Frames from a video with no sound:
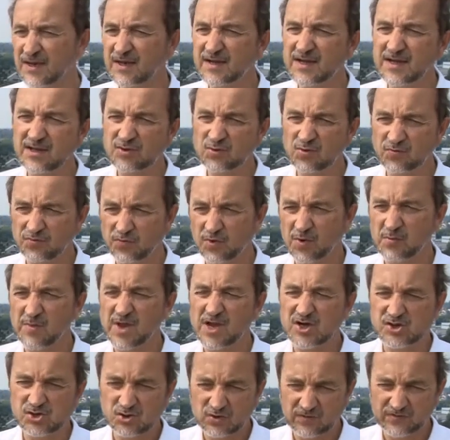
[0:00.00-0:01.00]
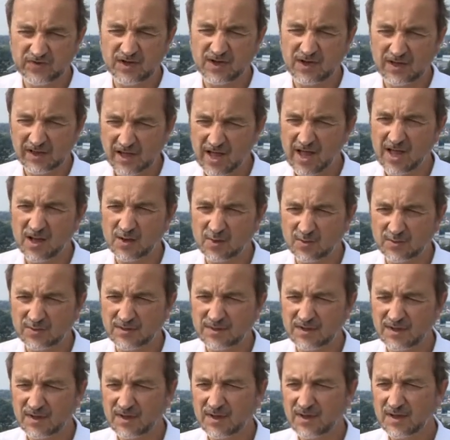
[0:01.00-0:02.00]
lead to formation of the cloud
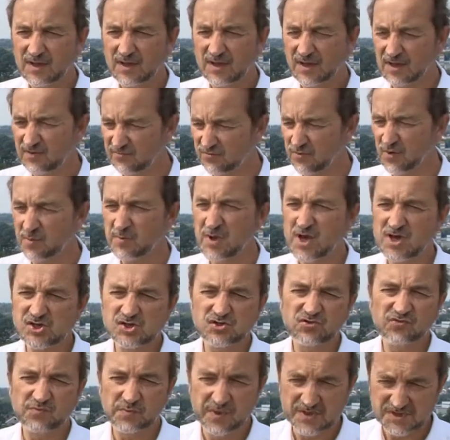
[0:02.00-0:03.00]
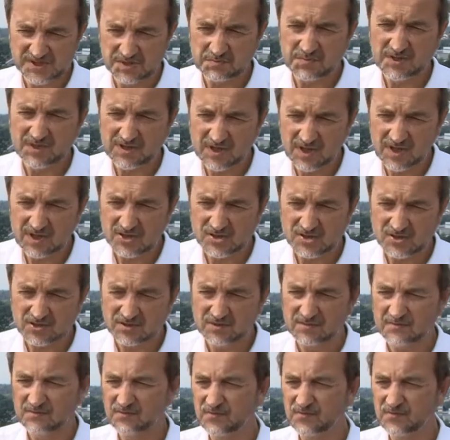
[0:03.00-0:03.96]
and formation of precipitation.